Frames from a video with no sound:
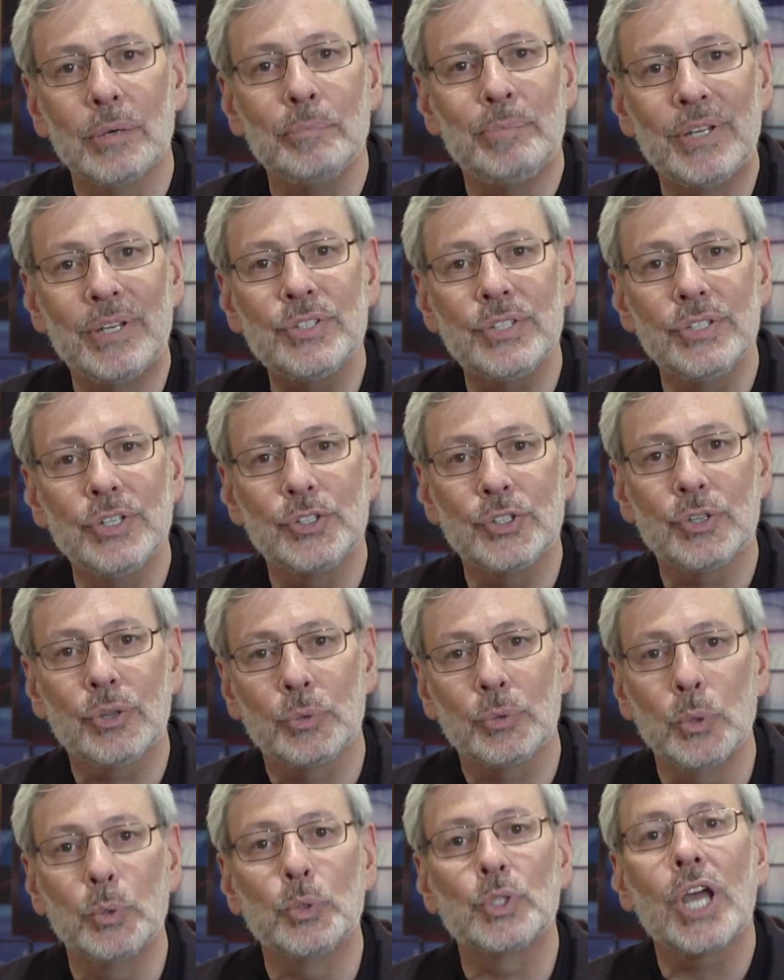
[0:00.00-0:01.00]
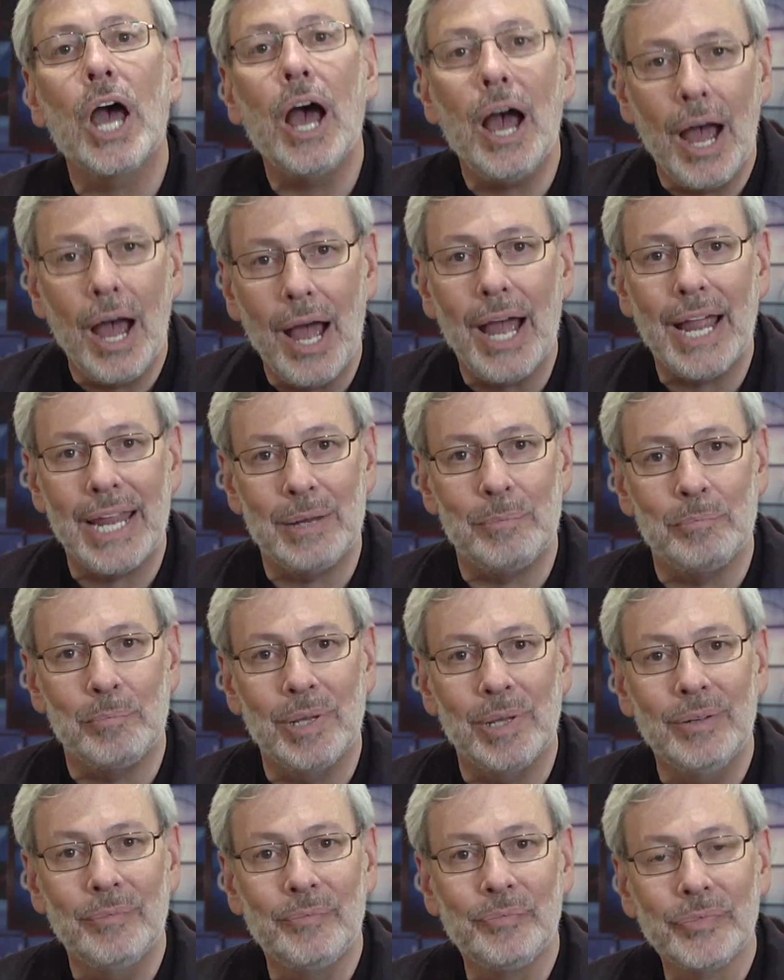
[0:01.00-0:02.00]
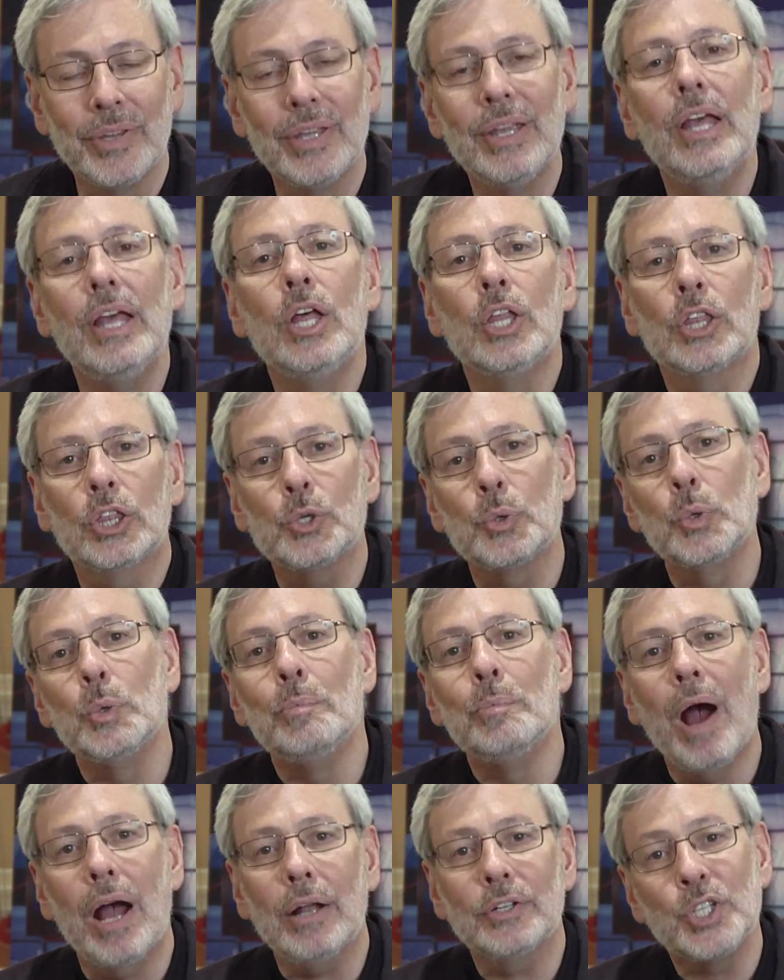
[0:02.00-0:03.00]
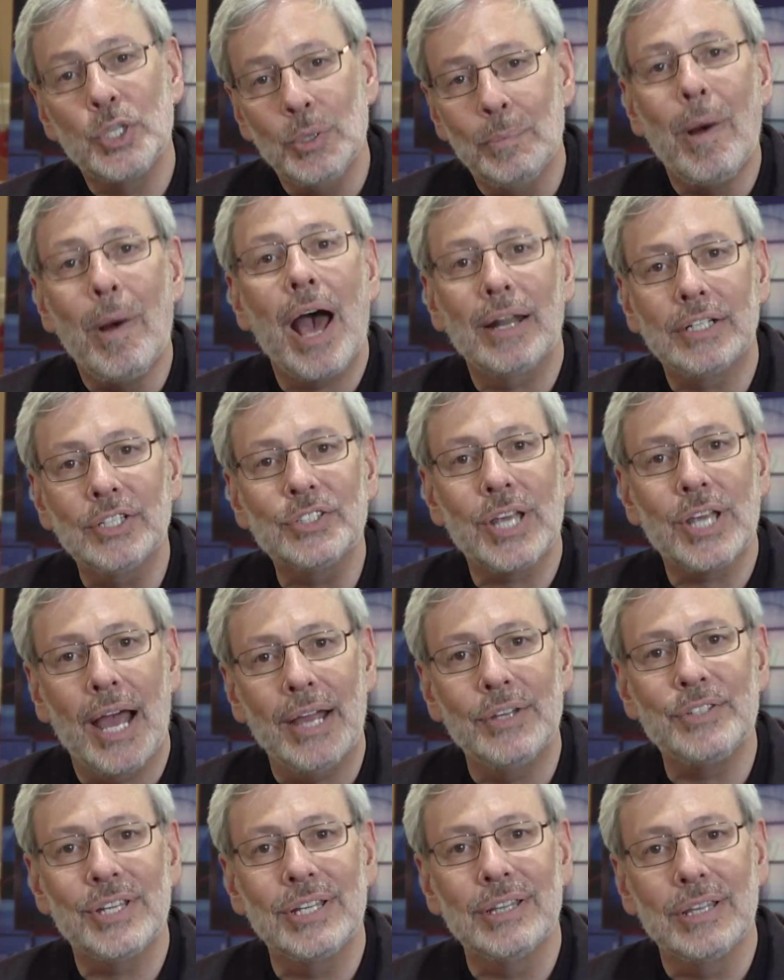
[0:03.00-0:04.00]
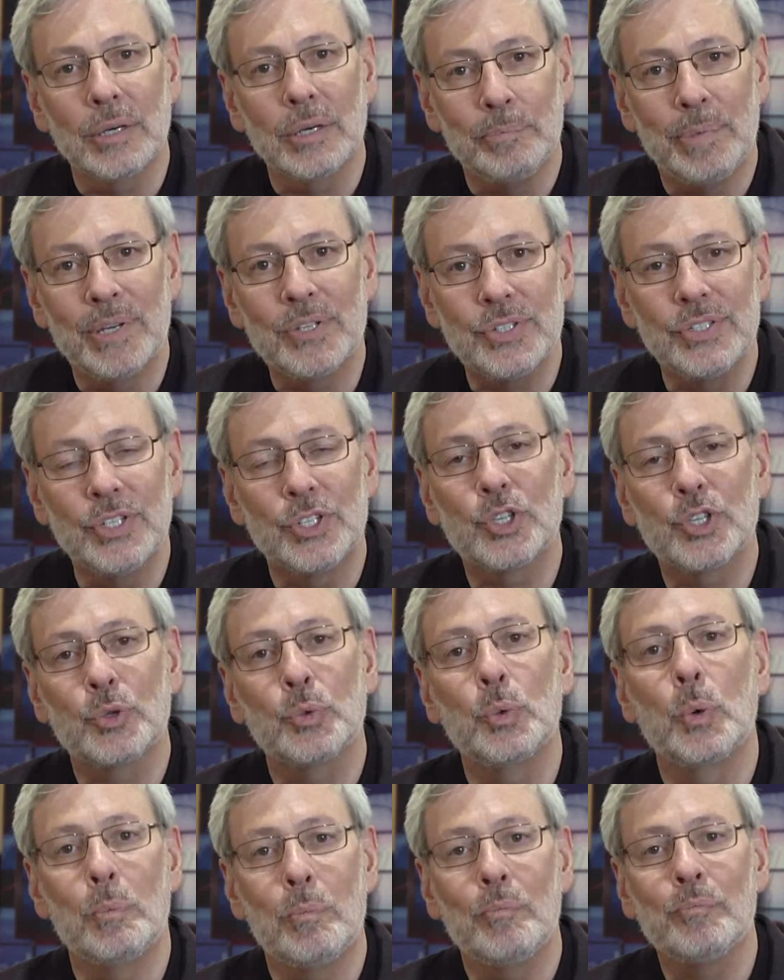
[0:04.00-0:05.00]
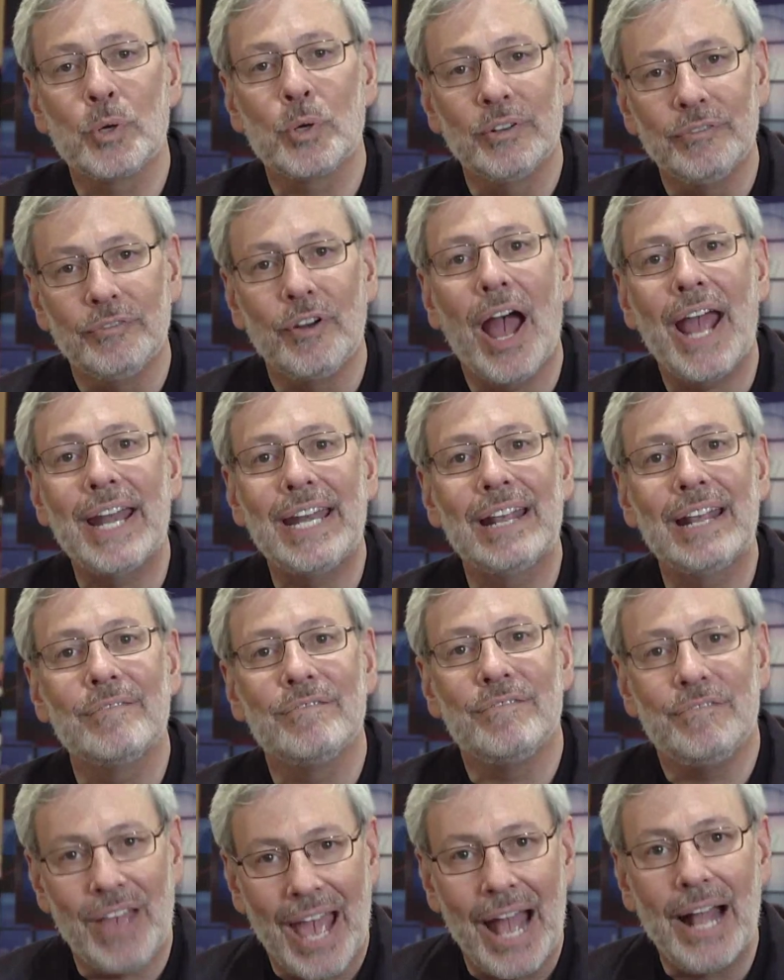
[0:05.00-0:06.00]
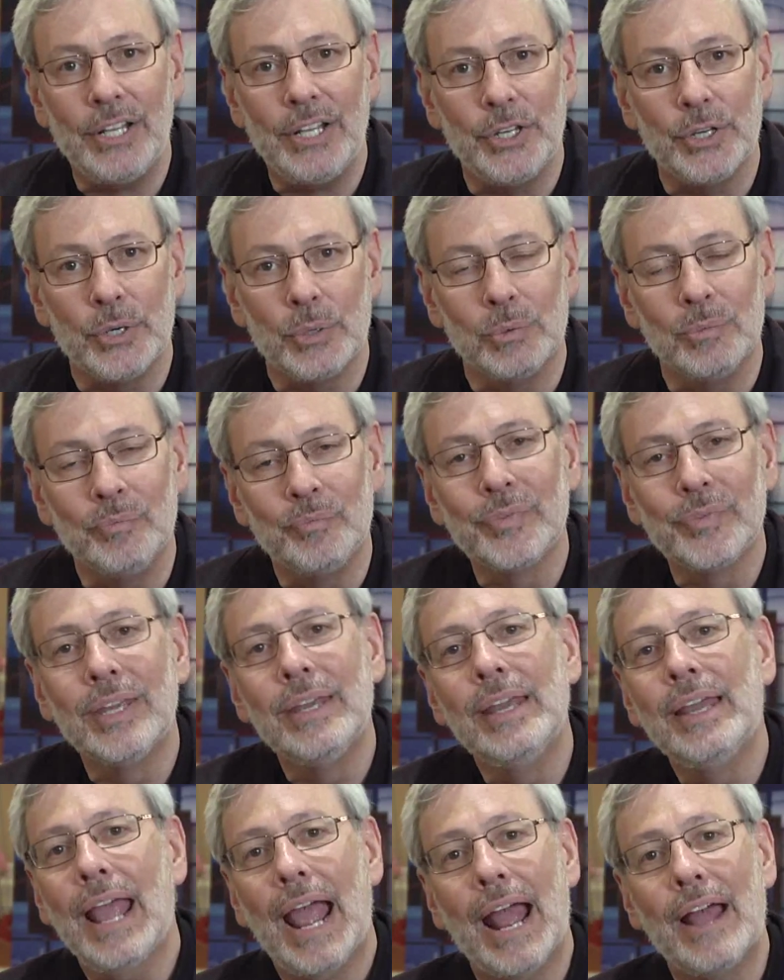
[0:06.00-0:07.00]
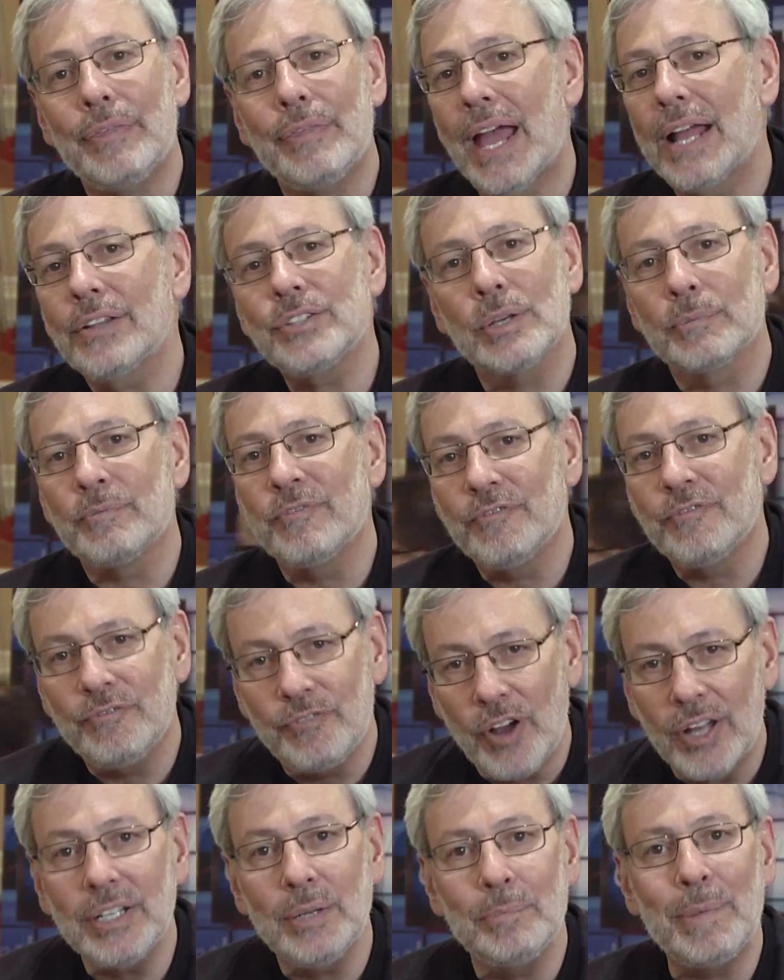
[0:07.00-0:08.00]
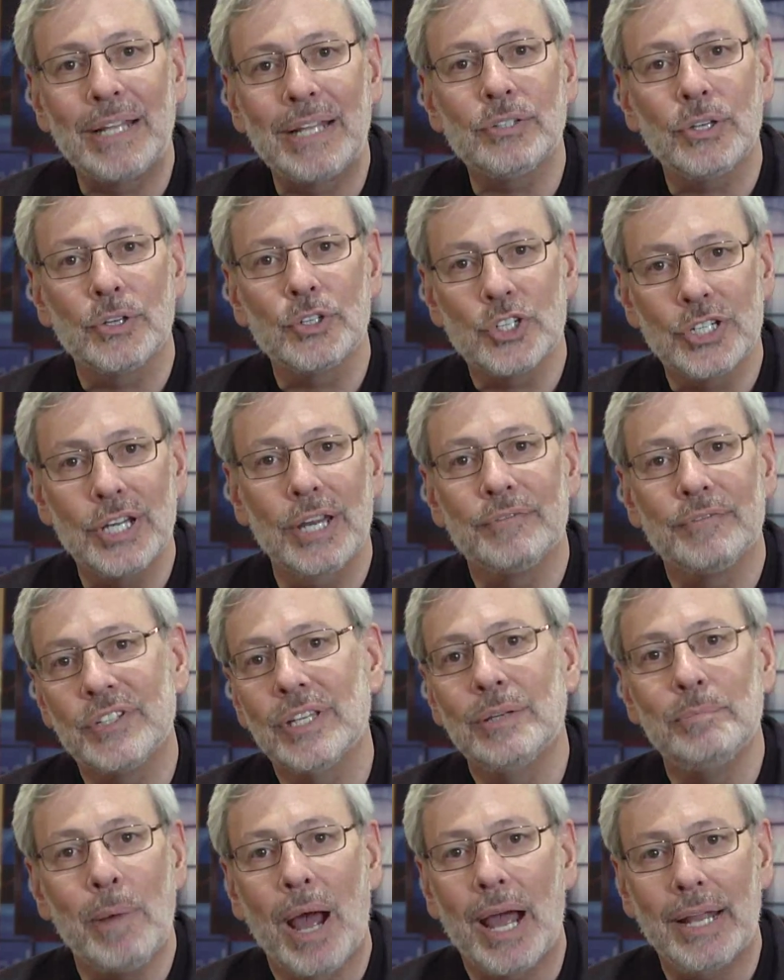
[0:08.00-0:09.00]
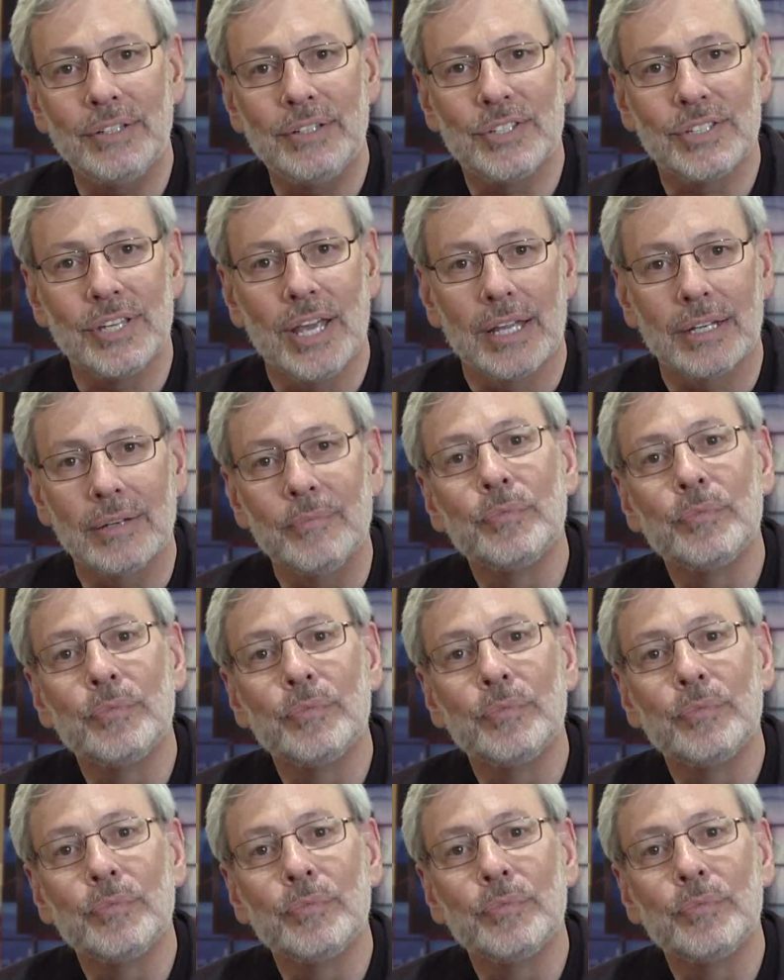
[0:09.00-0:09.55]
their business through time to monetizing their business through providing value. And that's a fundamental shift in mindset